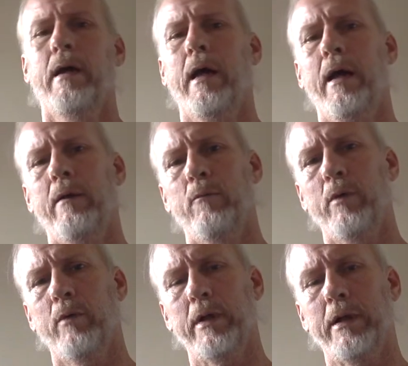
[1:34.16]
and we
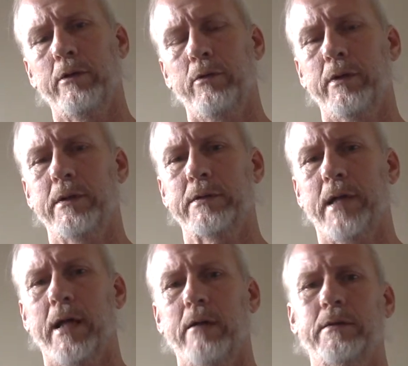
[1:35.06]
want to get to a
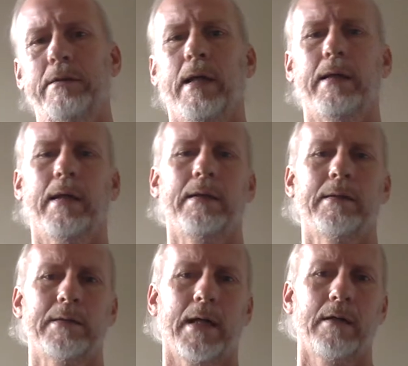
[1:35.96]
desired state. And that
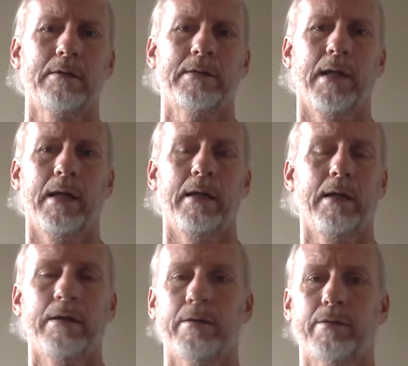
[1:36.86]
desired state
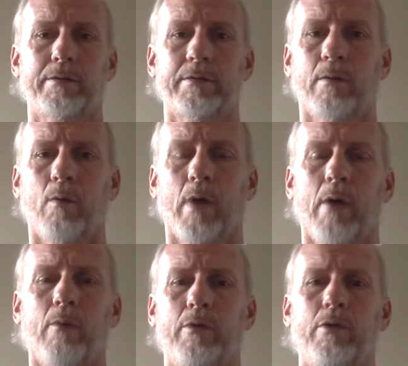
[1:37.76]
is,
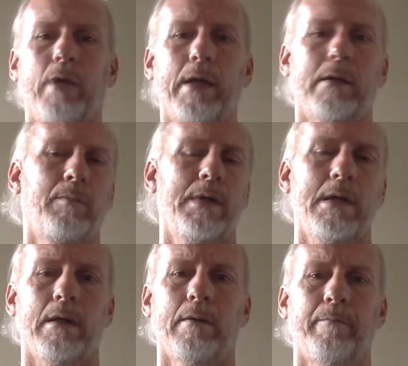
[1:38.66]
where would you like to
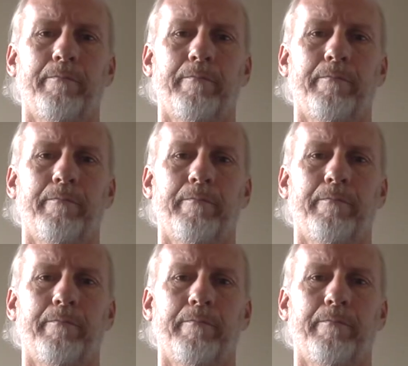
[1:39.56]
be?